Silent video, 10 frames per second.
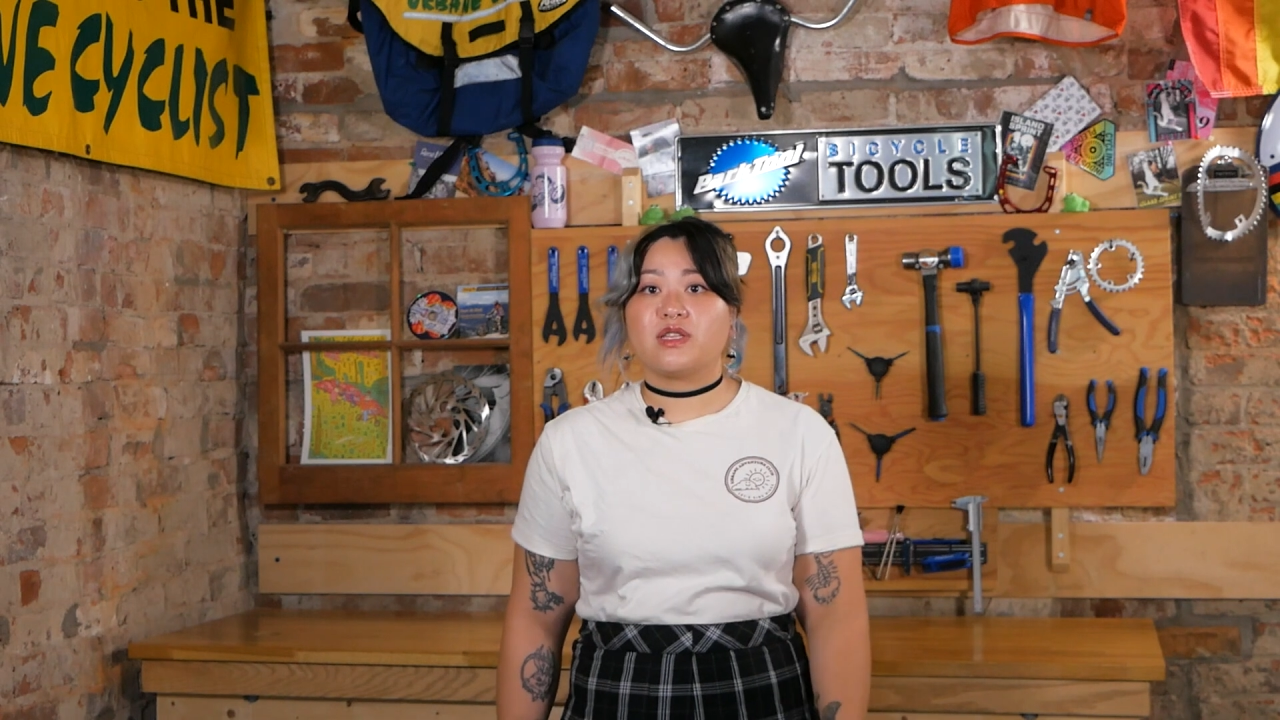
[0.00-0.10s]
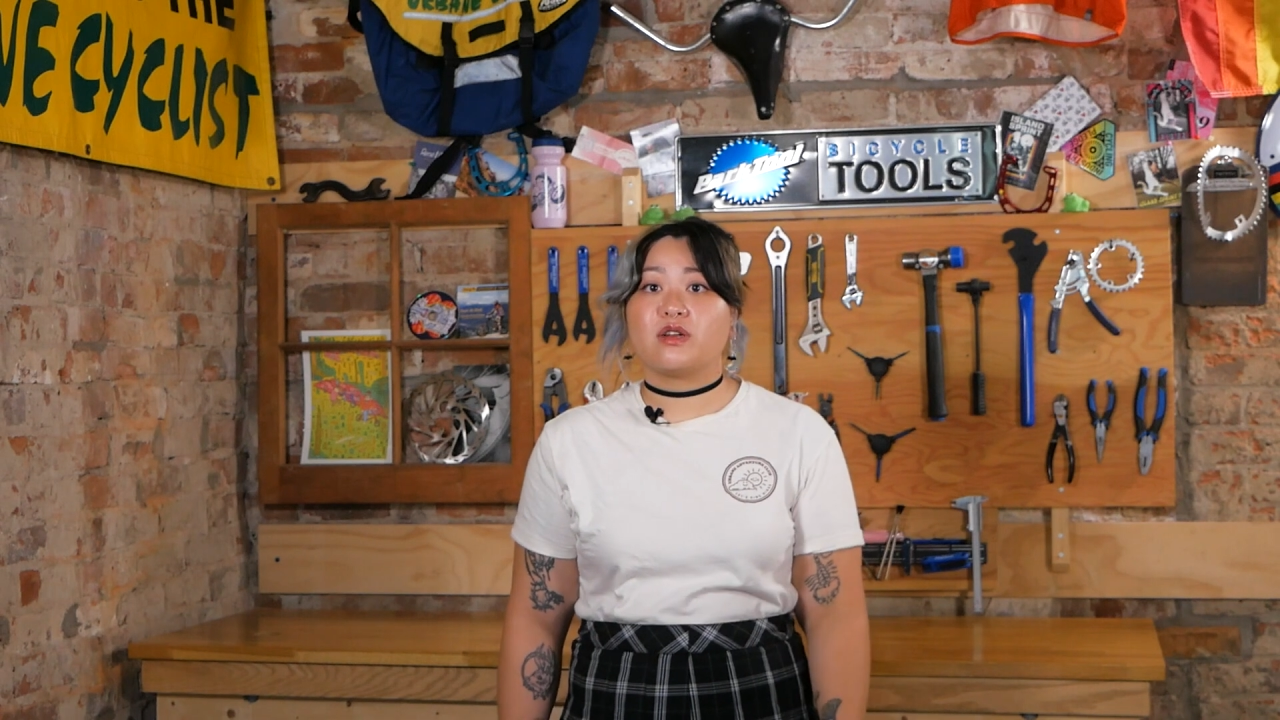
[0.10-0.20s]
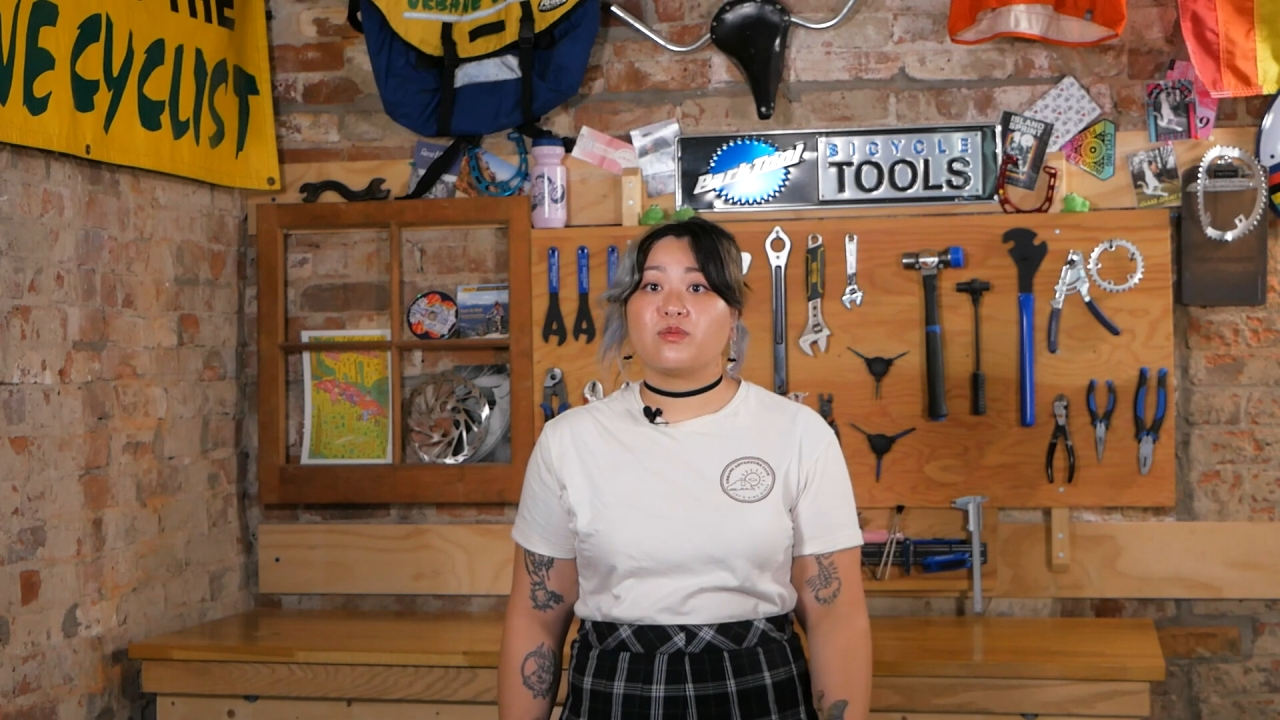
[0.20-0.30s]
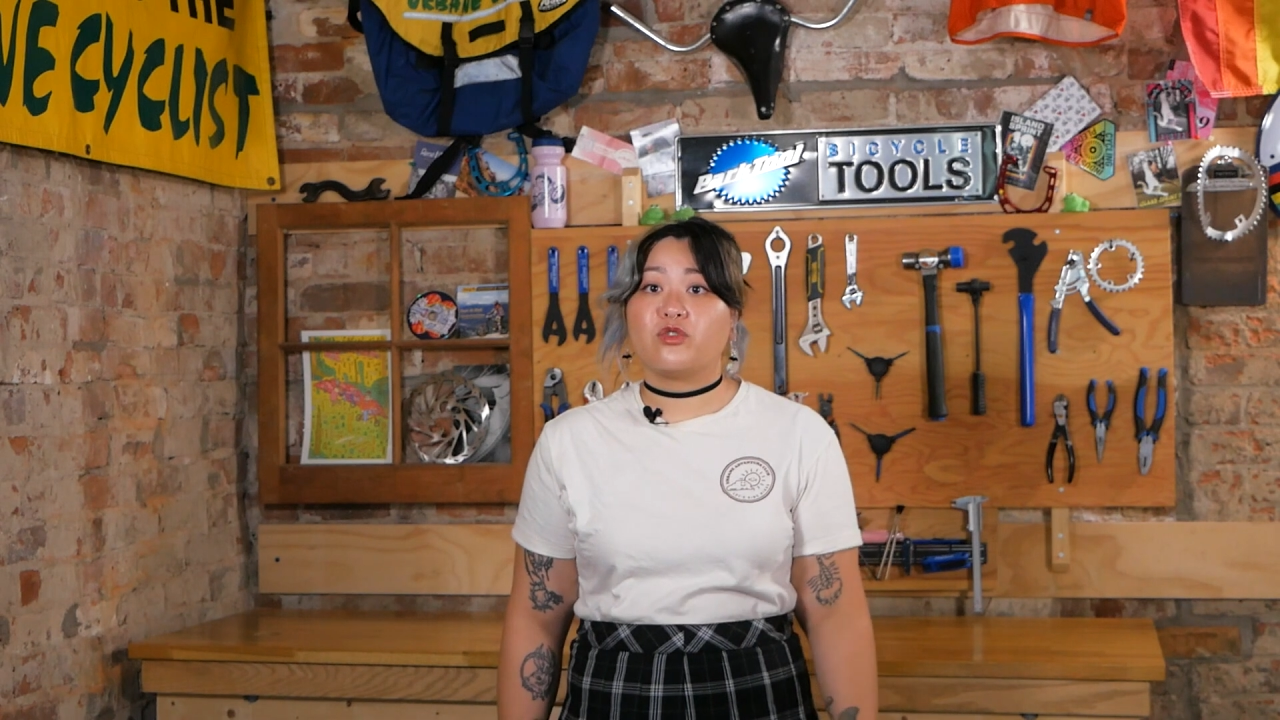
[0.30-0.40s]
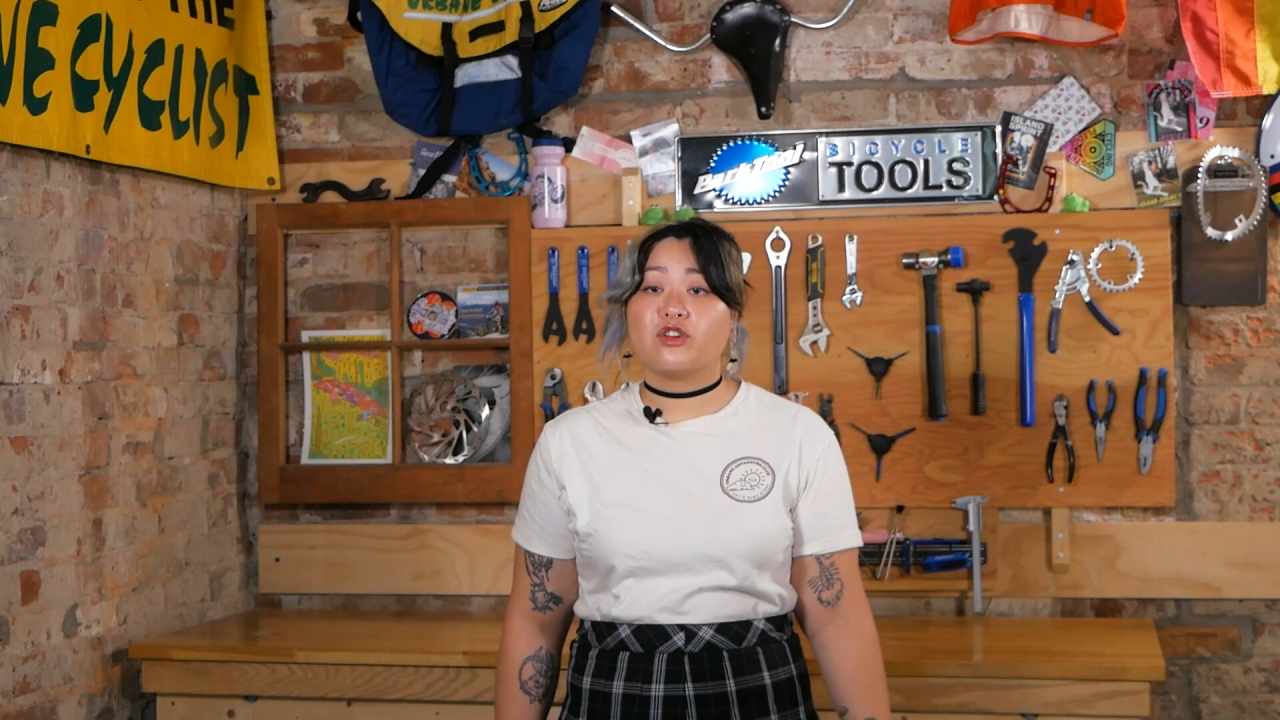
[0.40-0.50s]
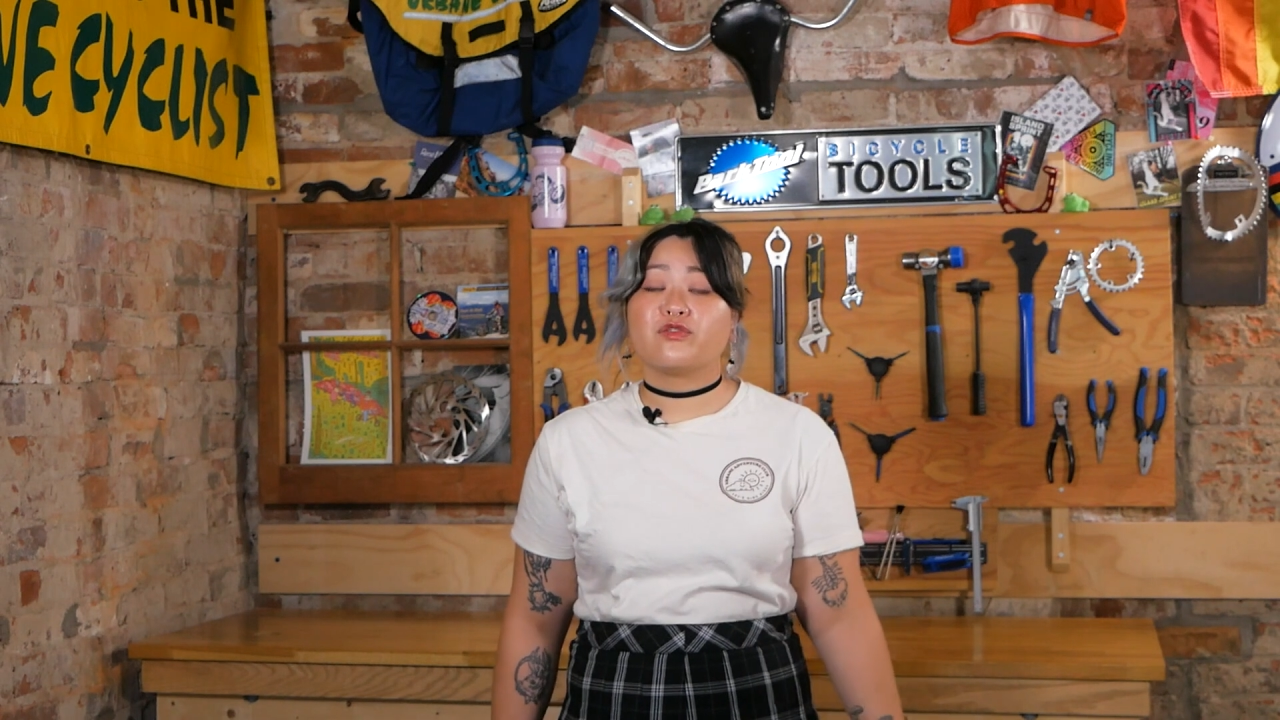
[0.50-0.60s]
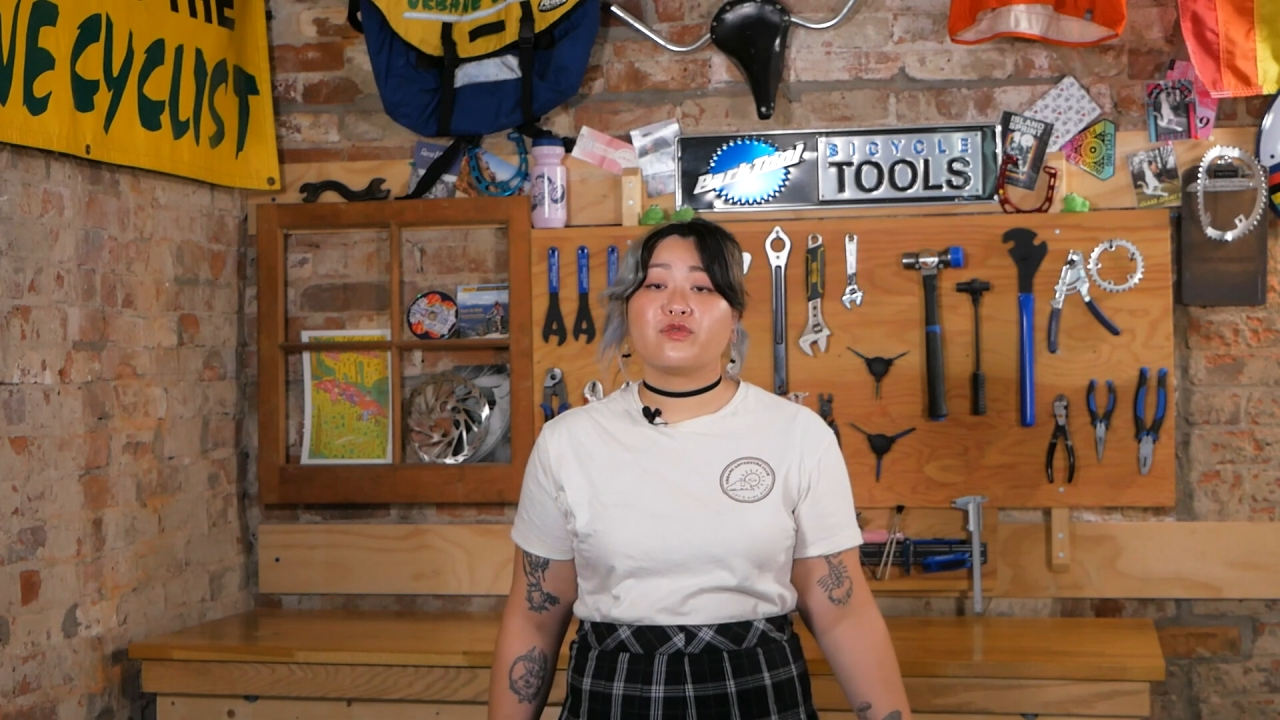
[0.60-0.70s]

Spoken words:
that are more